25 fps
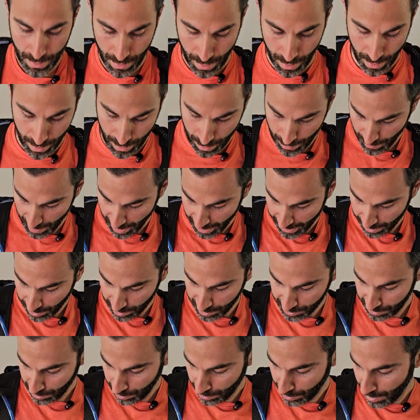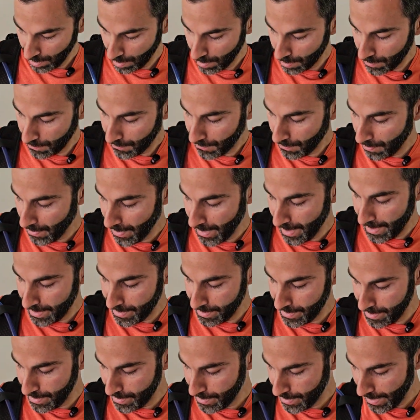I also love
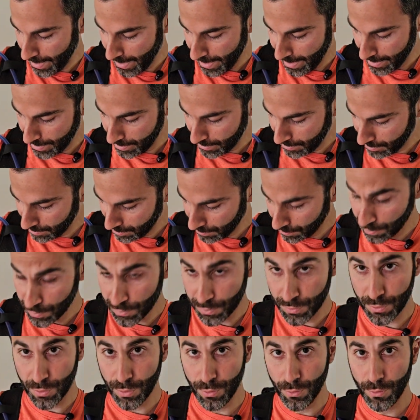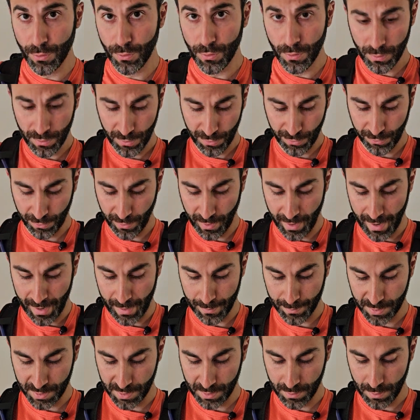that it has two
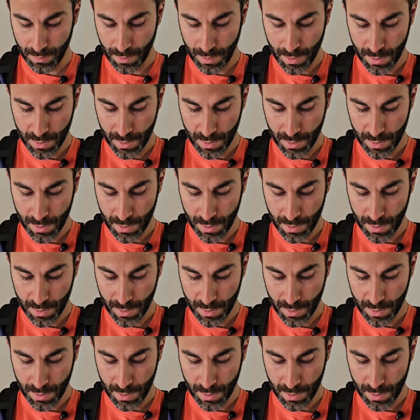straps.